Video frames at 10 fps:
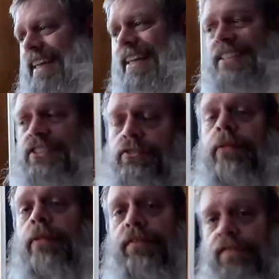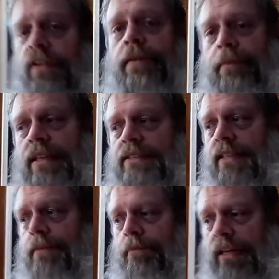extremely very
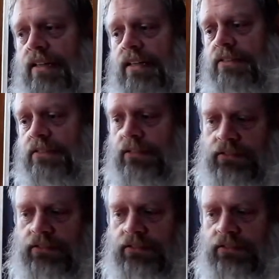basic maintenance.